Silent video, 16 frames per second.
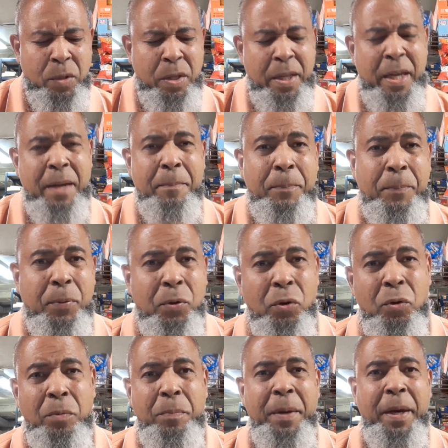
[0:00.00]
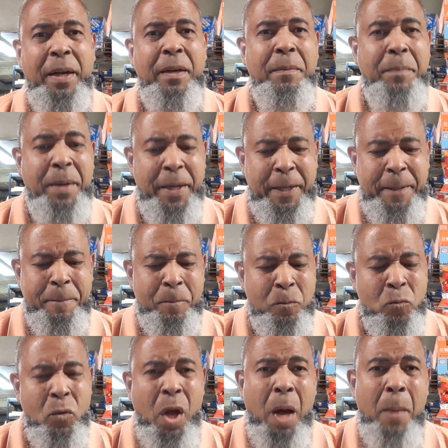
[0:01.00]
They improved better and better,
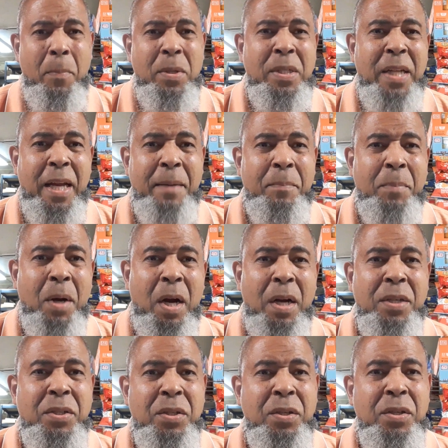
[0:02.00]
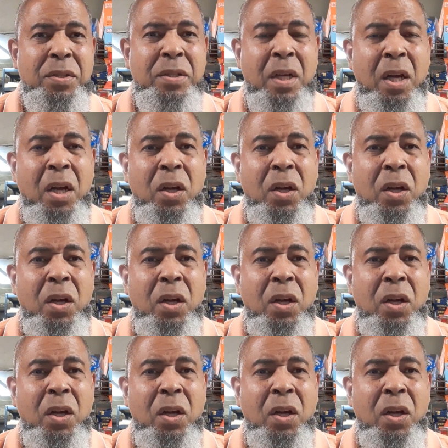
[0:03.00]
almost like boxers